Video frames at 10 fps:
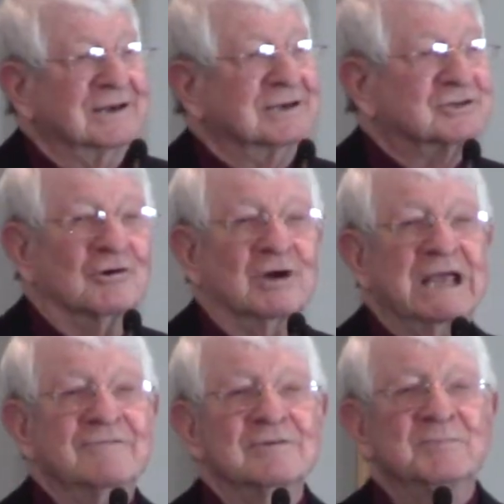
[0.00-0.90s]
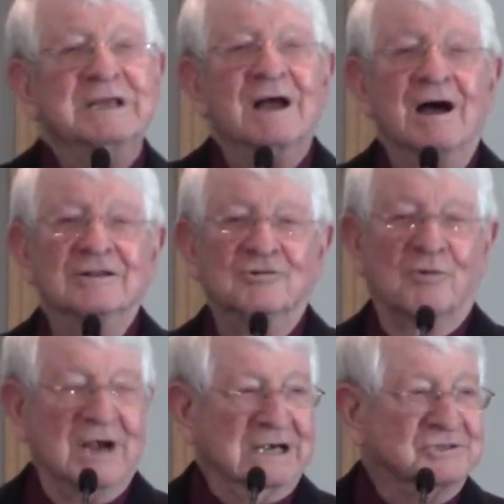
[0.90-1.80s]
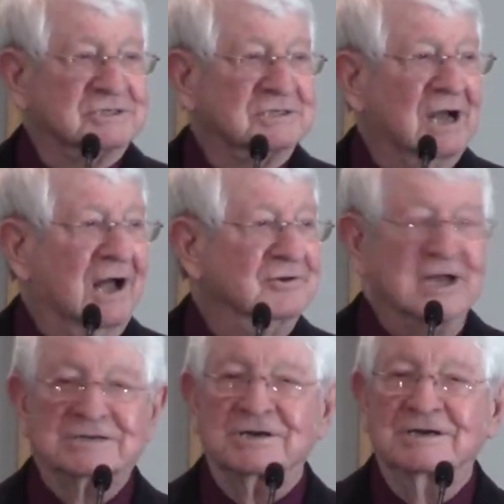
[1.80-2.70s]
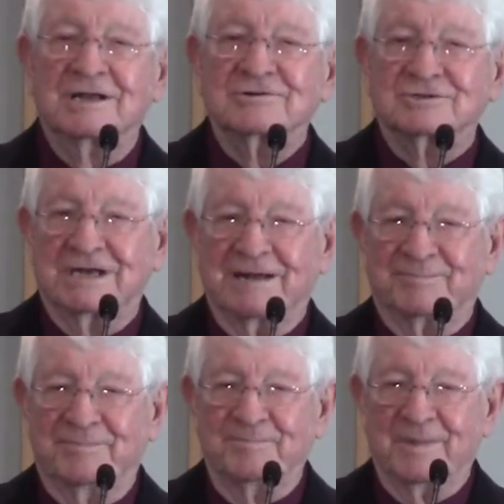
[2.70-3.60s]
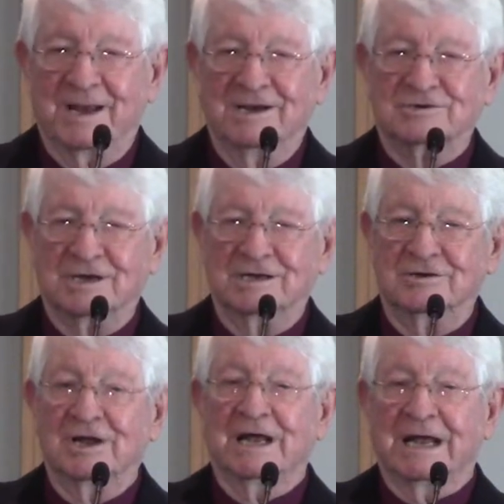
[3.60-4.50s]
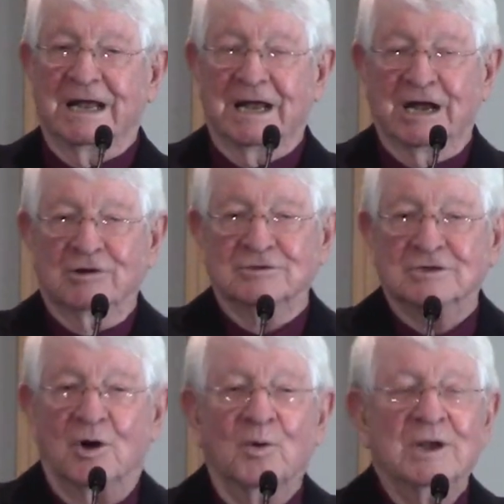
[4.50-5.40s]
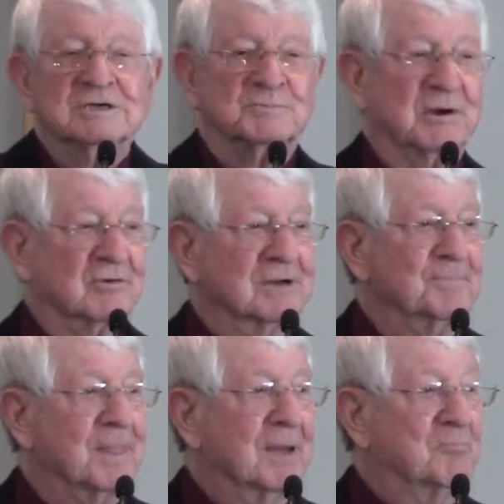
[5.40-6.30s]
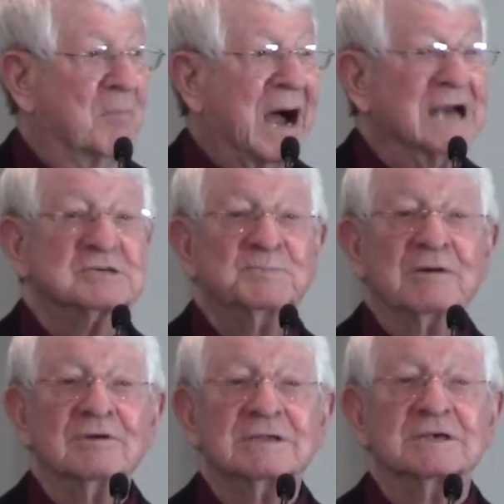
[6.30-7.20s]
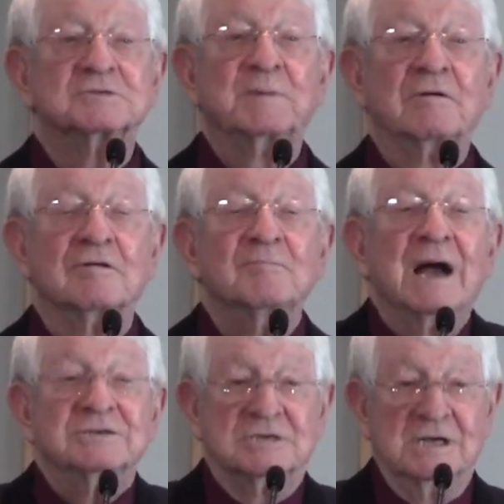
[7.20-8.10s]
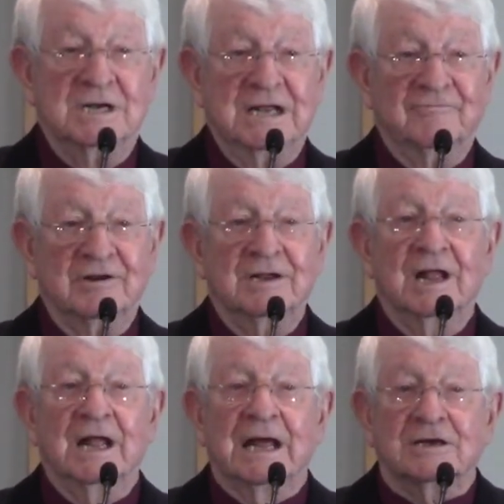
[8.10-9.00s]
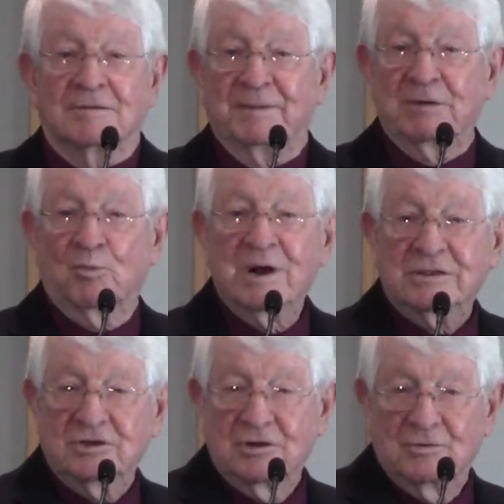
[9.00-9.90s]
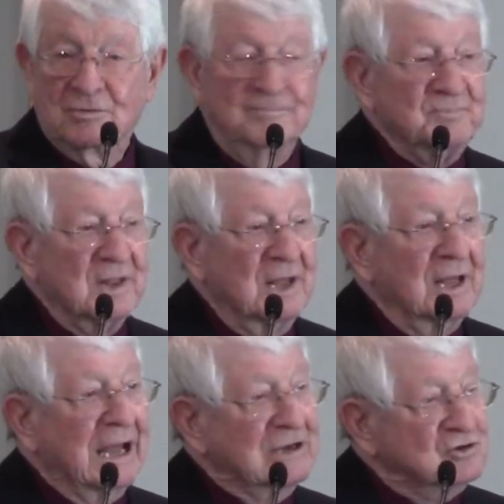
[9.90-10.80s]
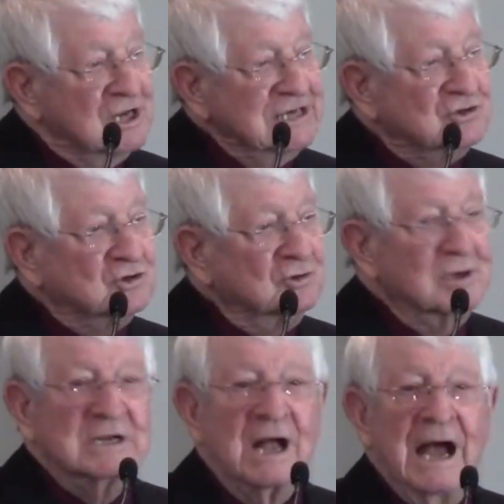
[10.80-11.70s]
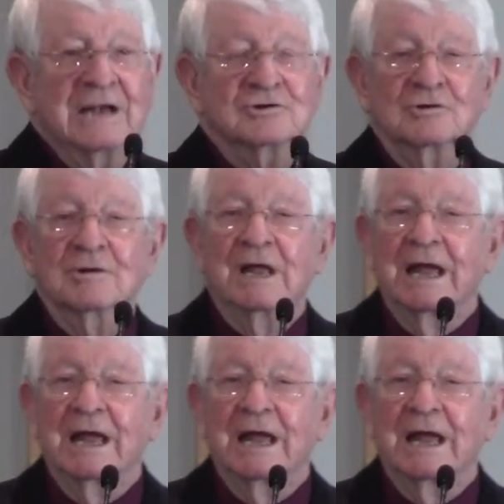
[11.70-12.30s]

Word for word: So even beyond grace, God takes another step and he said, here's Holy Spirit, my spirit, the spirit of my son even, to be with you and teach you and guide you.